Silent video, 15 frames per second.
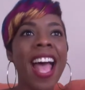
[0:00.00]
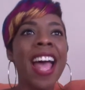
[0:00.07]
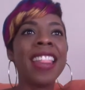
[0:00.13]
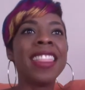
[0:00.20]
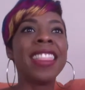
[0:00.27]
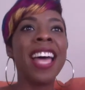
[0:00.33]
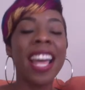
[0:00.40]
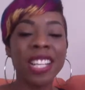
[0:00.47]

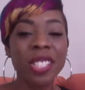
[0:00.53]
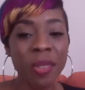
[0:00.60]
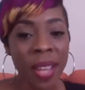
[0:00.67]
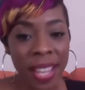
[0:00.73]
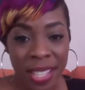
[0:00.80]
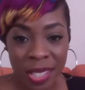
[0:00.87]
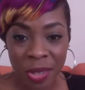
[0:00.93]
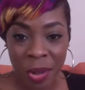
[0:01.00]
And that's
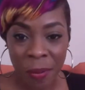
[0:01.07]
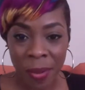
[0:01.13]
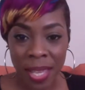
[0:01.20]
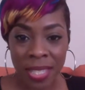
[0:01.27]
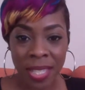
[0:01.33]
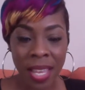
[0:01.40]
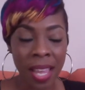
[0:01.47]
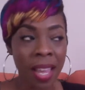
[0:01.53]
why it's so
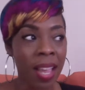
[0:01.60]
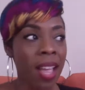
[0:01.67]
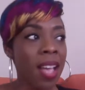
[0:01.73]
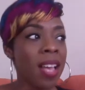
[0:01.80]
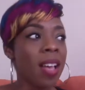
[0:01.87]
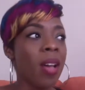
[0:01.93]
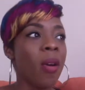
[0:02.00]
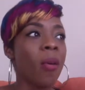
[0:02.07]
amazing.
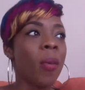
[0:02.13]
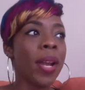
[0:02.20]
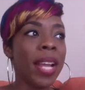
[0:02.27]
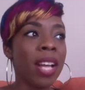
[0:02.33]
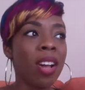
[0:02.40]
When